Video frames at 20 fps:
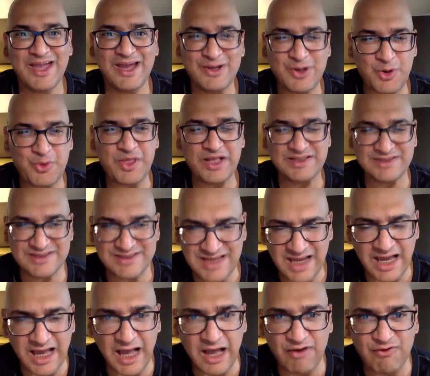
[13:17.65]
I know that's
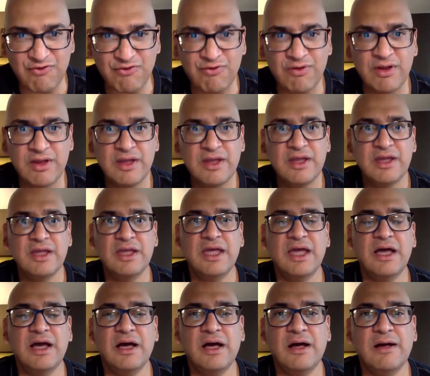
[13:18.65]
tough,
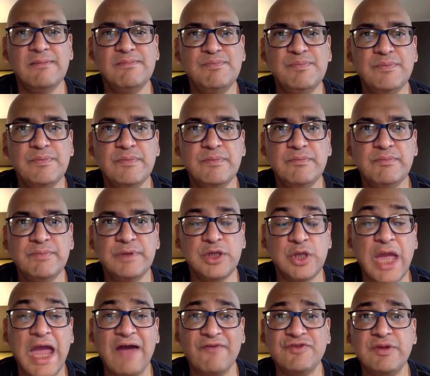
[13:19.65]
but you
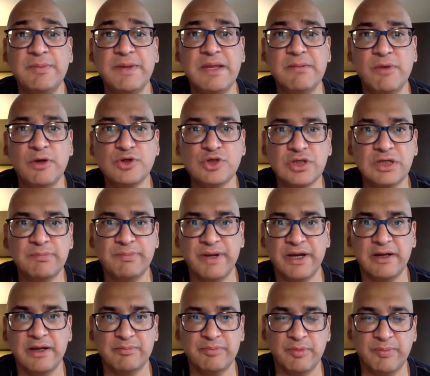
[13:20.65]
have to be emotionally
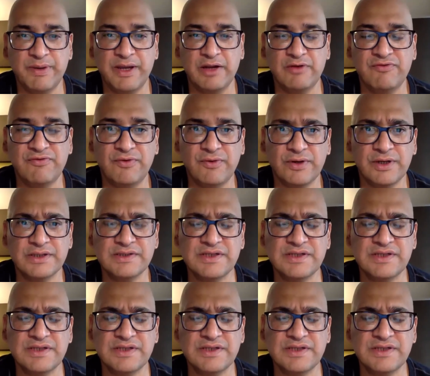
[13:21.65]
prepared for it.